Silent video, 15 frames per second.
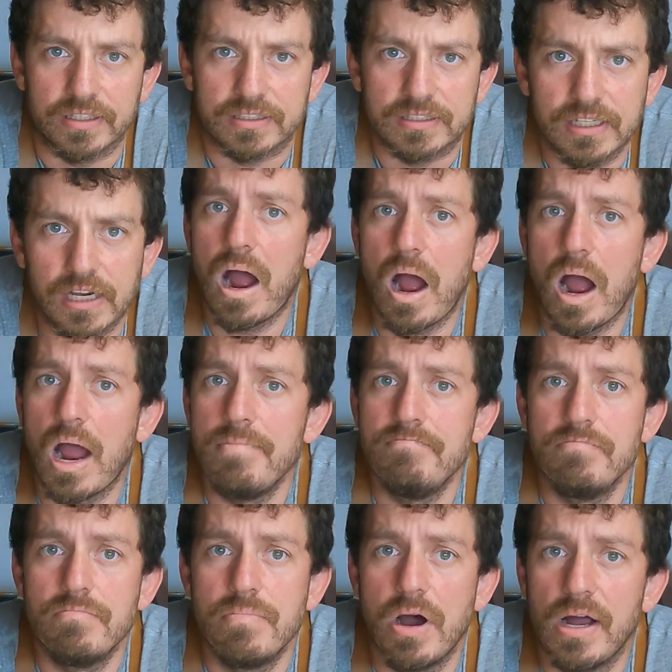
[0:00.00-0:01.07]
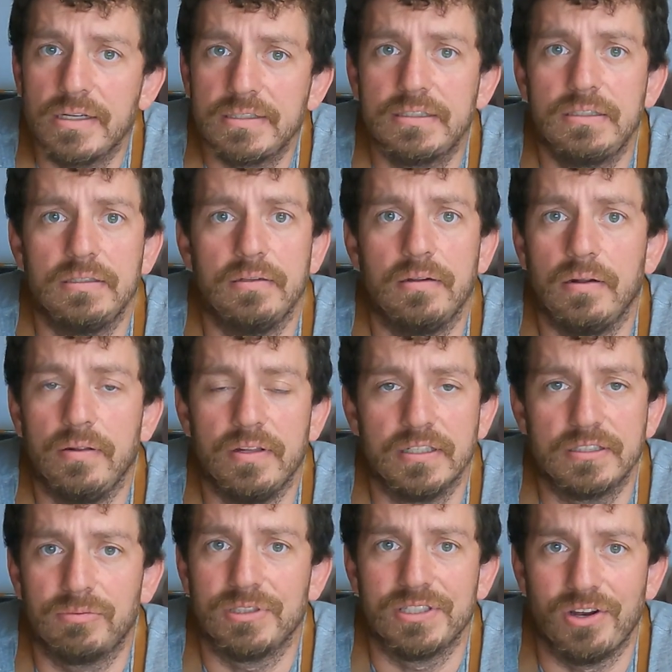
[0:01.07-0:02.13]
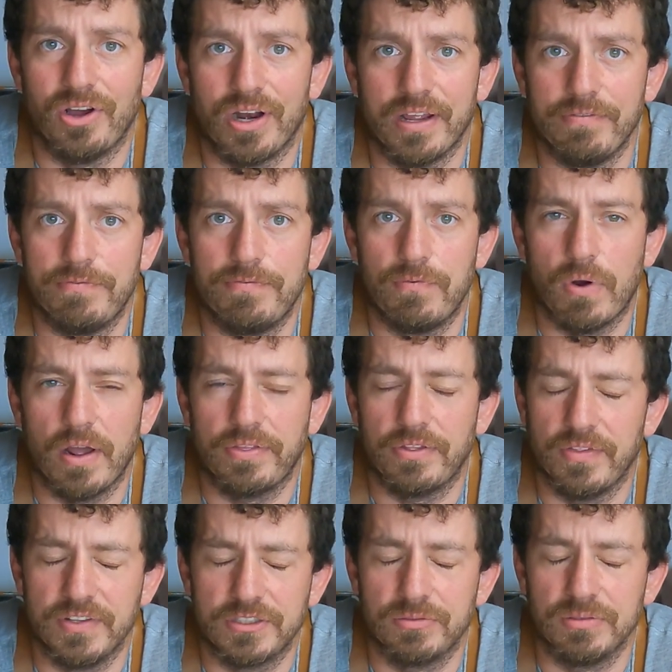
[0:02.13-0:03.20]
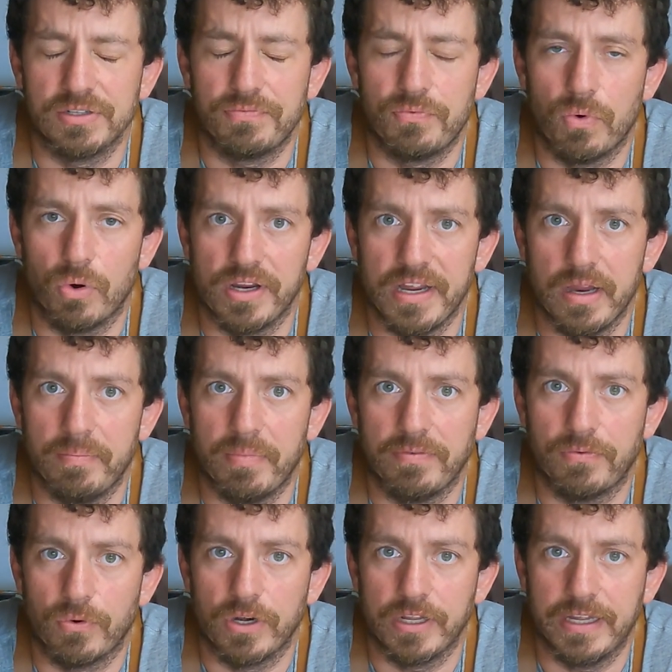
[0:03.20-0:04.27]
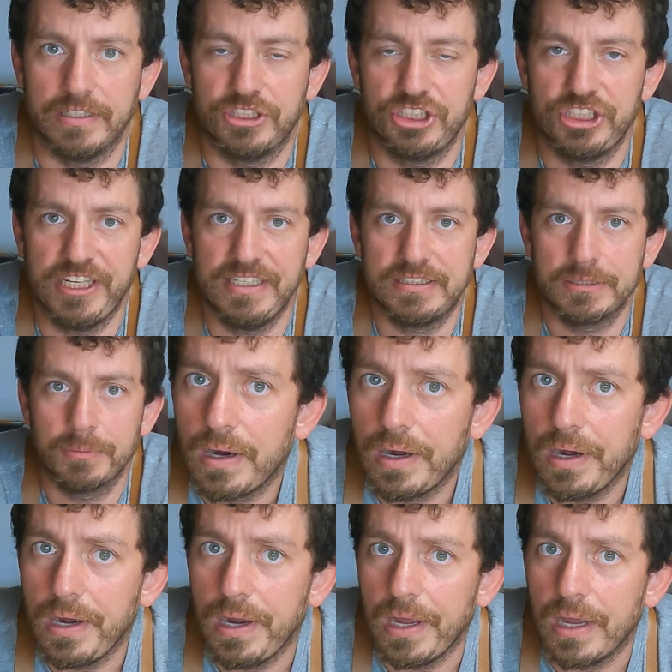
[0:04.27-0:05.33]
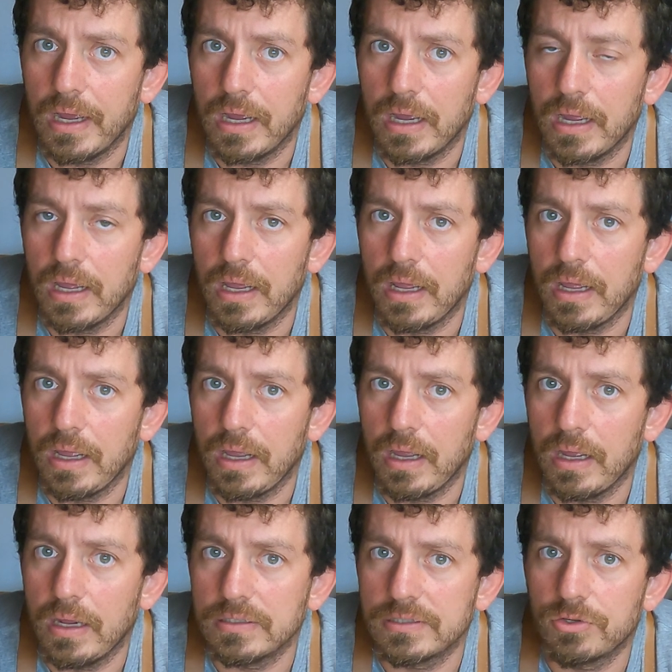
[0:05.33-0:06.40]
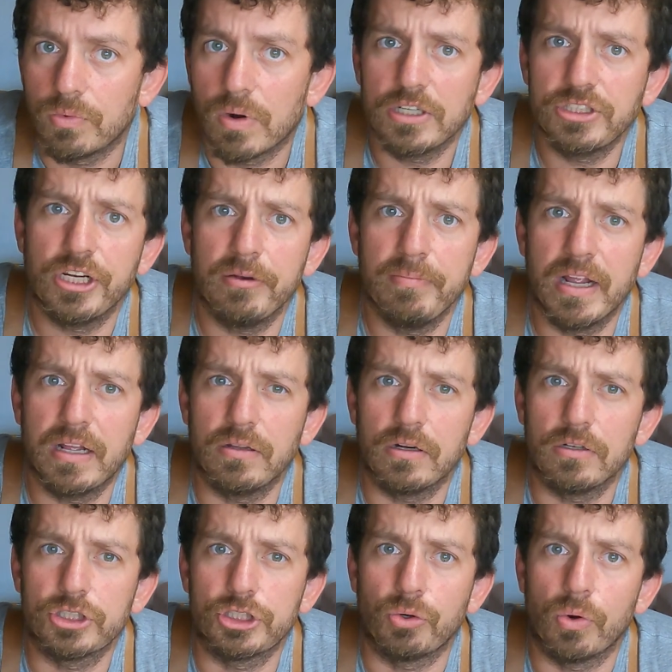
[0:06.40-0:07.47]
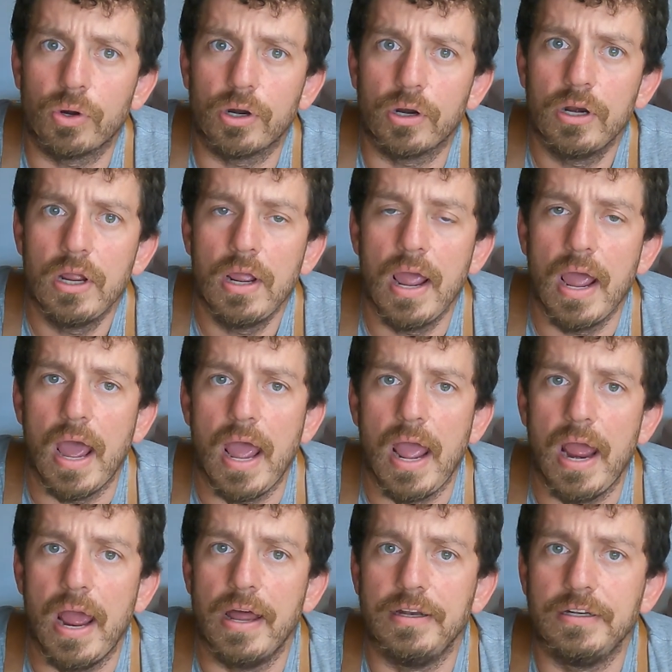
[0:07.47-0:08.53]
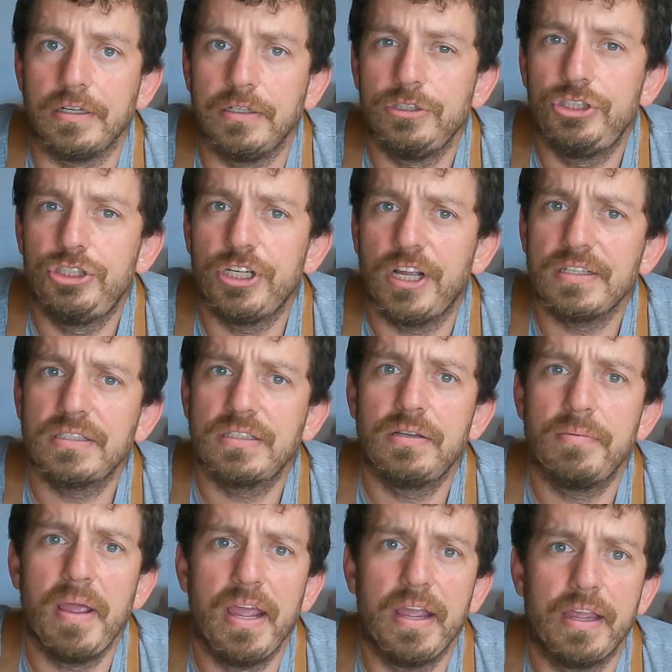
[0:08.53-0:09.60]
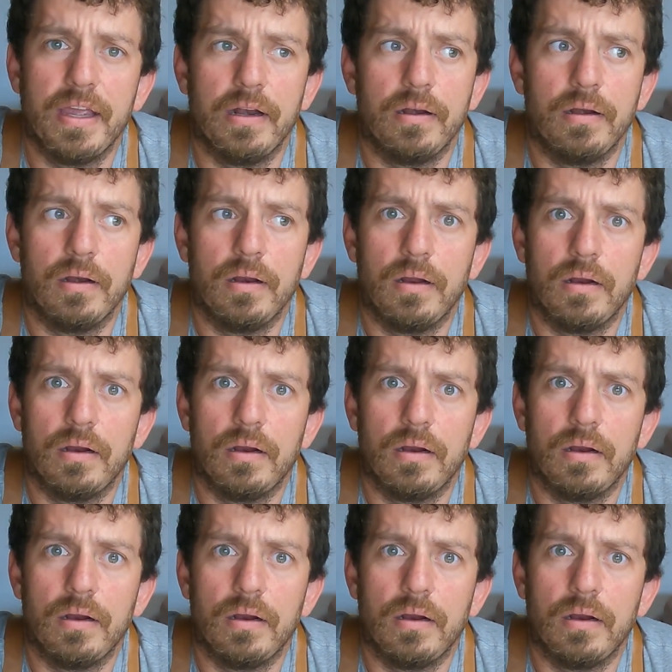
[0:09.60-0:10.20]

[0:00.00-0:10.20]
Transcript: this. I must. This was not a. I thought this was a 48 by 48 sheet. And so we're actually going to make a little shorter. And just to make it